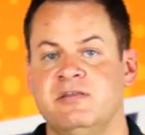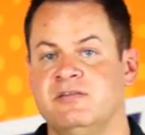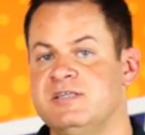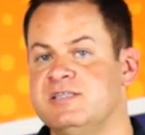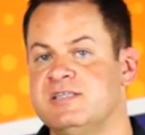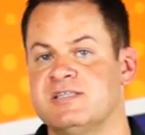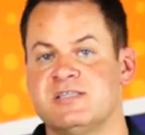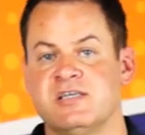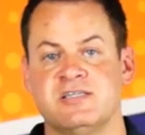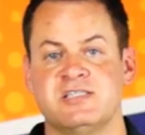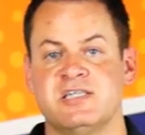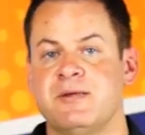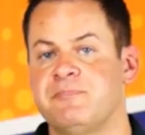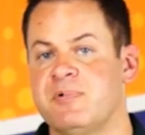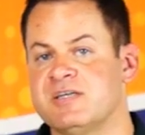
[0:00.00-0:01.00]
This is a
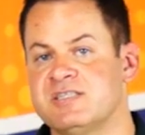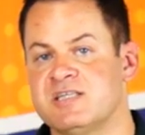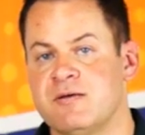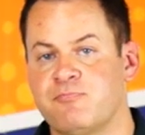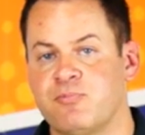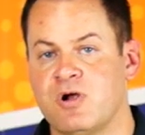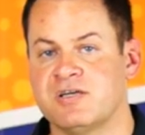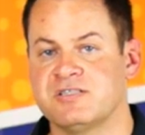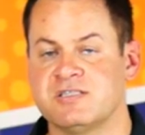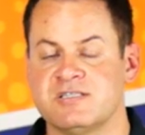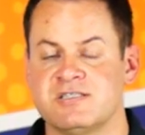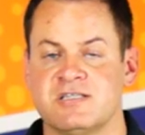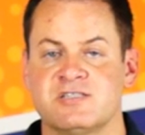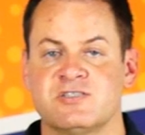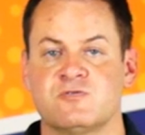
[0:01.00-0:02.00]
step-by-step
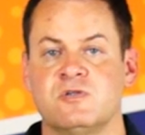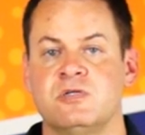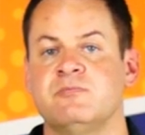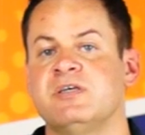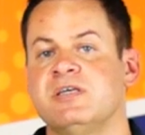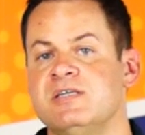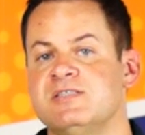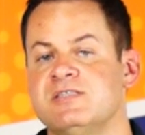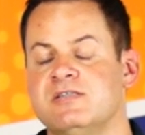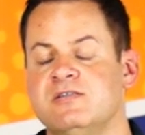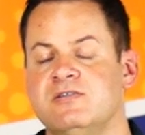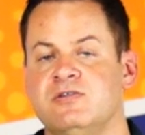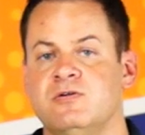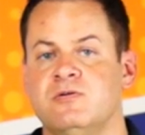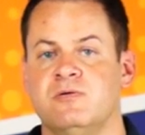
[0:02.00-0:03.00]
process, extremely easy to
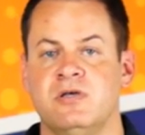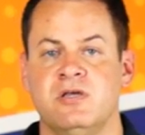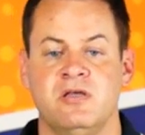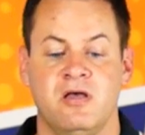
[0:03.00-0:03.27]
do.